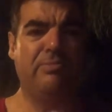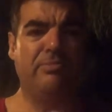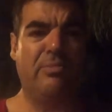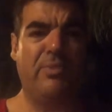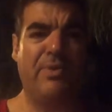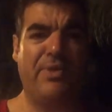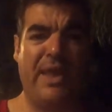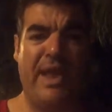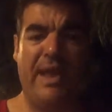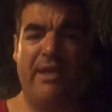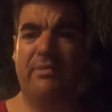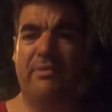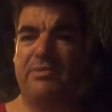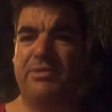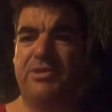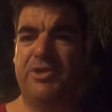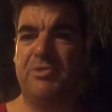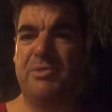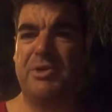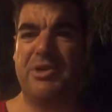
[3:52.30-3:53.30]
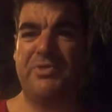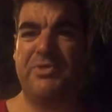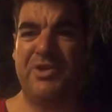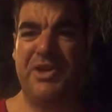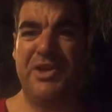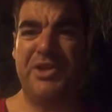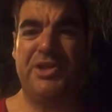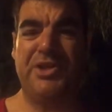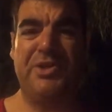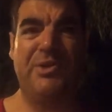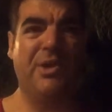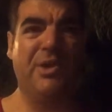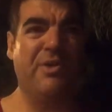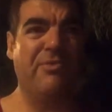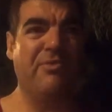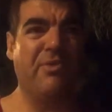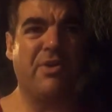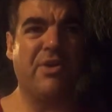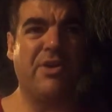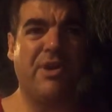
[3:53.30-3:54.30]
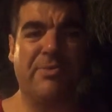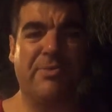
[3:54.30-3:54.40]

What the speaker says: without too much of an issue, and I've woken